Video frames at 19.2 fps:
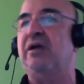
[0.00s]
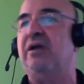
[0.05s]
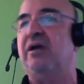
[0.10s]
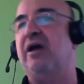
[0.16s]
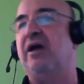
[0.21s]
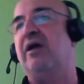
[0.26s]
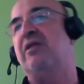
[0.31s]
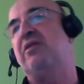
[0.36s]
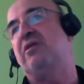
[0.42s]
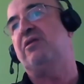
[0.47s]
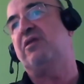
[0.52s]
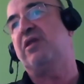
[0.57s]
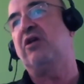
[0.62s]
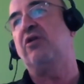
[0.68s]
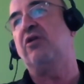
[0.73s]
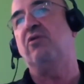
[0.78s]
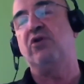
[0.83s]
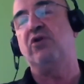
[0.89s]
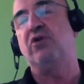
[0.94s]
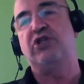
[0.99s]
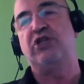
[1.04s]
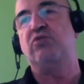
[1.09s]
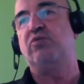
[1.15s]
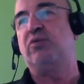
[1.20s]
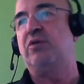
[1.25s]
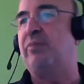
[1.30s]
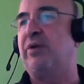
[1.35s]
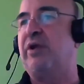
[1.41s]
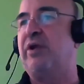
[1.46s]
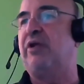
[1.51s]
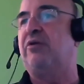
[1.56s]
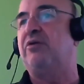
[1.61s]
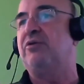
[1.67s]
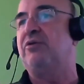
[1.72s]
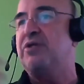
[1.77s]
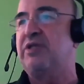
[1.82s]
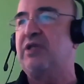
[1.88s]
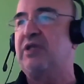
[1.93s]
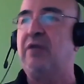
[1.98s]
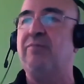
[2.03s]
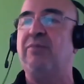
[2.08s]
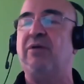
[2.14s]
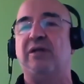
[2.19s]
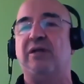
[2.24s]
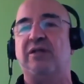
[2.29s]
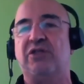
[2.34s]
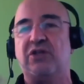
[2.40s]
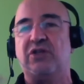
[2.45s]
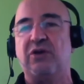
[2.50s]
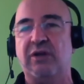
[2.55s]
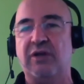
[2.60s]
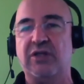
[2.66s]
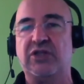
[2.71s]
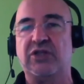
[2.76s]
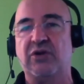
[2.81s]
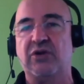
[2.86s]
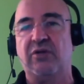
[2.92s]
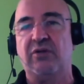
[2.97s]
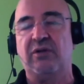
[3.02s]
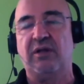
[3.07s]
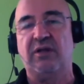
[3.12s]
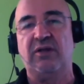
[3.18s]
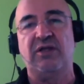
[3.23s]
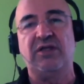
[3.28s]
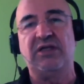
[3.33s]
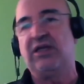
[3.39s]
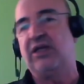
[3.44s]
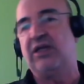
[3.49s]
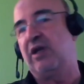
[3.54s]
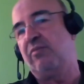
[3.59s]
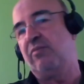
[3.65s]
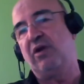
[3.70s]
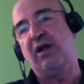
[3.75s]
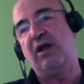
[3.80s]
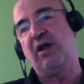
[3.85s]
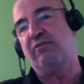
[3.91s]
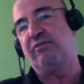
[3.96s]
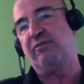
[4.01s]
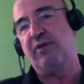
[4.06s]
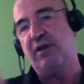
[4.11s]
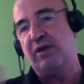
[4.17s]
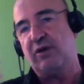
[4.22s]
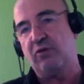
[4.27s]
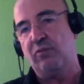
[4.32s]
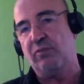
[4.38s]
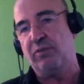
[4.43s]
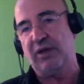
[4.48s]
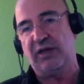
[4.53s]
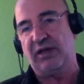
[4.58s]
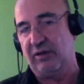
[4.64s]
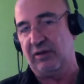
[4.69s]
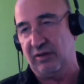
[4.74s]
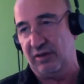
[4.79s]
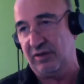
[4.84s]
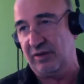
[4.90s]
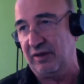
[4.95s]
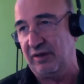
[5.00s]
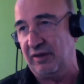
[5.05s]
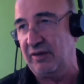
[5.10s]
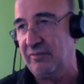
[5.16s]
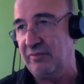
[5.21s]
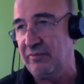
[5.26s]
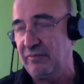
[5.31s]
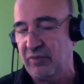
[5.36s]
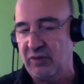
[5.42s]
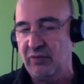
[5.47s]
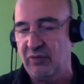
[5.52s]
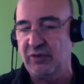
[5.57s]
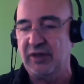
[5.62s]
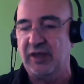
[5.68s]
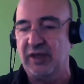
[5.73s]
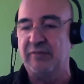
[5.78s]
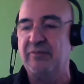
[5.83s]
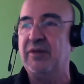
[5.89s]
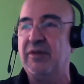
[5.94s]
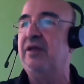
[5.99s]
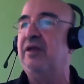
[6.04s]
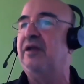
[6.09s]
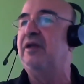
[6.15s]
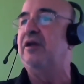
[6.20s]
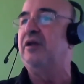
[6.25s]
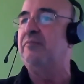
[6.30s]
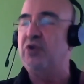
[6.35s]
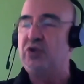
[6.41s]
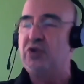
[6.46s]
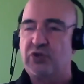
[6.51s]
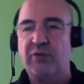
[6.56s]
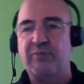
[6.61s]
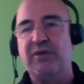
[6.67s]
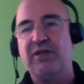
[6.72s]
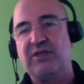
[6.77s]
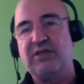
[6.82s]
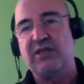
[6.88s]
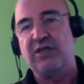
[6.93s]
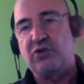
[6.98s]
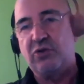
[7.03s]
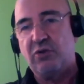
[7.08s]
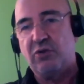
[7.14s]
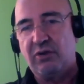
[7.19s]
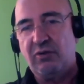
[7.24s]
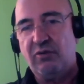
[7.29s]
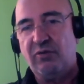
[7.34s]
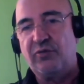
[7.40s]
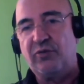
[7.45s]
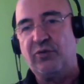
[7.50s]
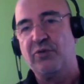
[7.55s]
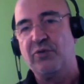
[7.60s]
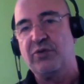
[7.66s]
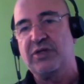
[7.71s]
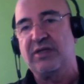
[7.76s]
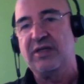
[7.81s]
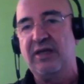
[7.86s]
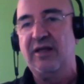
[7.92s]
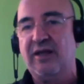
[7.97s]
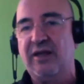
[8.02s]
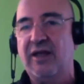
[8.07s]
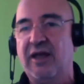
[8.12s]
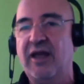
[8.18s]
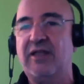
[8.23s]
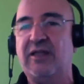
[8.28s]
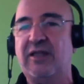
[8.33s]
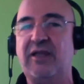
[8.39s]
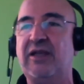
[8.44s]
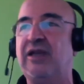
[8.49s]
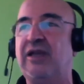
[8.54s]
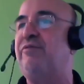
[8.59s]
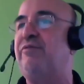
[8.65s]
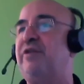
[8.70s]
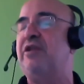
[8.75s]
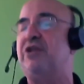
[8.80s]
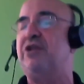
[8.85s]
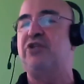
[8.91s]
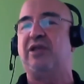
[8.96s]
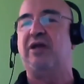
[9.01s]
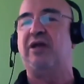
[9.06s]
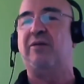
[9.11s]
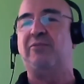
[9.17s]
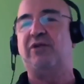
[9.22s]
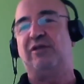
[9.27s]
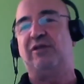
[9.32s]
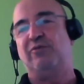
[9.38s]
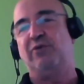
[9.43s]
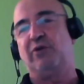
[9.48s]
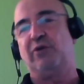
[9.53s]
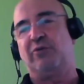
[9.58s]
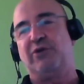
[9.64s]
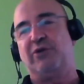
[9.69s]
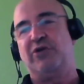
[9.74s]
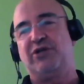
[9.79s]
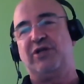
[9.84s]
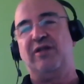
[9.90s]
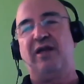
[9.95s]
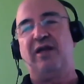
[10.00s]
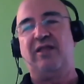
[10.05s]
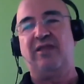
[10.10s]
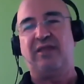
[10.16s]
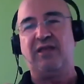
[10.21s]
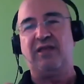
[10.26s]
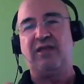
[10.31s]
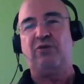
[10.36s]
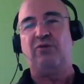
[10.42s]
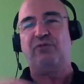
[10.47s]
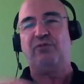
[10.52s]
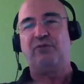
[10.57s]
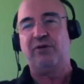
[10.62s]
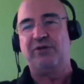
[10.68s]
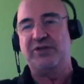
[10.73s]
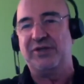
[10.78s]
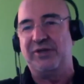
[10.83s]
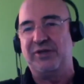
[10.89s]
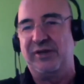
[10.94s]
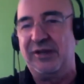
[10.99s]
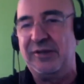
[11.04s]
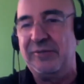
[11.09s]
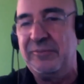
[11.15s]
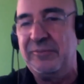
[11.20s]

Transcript: and the technologies with breakers, cable, and so on and so on. DC cable are very complicated thing. Okay, measurements and so on. Of course, I think I finished. I'm ready for question, and thank you for listening.